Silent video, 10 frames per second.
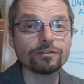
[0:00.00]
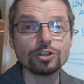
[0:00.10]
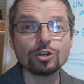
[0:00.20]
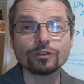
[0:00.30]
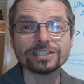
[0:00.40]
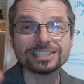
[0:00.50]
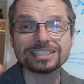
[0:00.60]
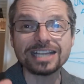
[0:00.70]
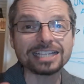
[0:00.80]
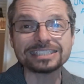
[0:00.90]
of the universe,
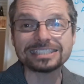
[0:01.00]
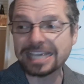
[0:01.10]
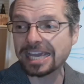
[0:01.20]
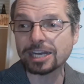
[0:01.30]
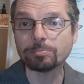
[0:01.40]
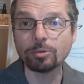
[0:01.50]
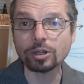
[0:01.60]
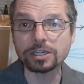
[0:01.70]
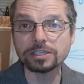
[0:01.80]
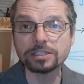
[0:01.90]
does not stay in a
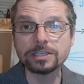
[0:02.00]
book.